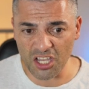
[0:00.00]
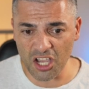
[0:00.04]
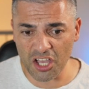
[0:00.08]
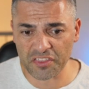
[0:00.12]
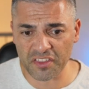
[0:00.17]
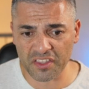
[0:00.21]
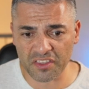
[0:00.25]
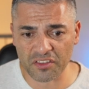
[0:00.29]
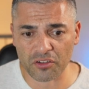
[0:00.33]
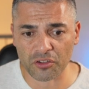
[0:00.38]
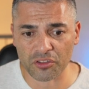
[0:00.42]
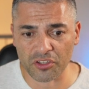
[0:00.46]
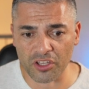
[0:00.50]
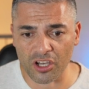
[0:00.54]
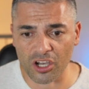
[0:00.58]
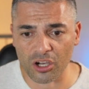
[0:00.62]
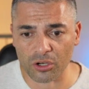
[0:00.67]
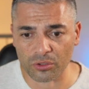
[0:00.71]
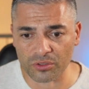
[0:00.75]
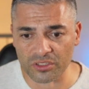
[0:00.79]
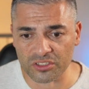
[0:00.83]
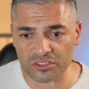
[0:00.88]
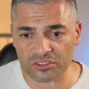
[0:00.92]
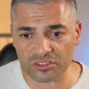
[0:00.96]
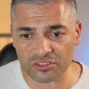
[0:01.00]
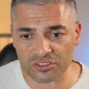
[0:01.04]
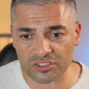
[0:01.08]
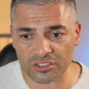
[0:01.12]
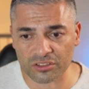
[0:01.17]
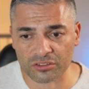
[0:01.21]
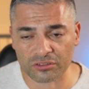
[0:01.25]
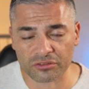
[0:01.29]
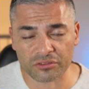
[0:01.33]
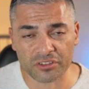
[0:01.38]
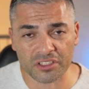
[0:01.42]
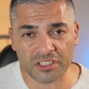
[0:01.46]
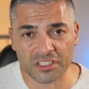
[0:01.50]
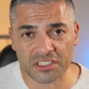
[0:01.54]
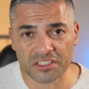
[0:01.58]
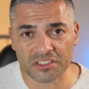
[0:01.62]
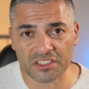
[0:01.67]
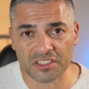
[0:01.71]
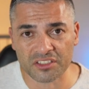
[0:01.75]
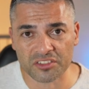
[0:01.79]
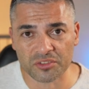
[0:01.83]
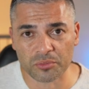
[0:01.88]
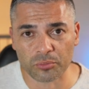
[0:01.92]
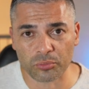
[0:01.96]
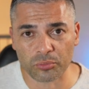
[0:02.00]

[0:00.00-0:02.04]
I think on the whole this looks like a really decent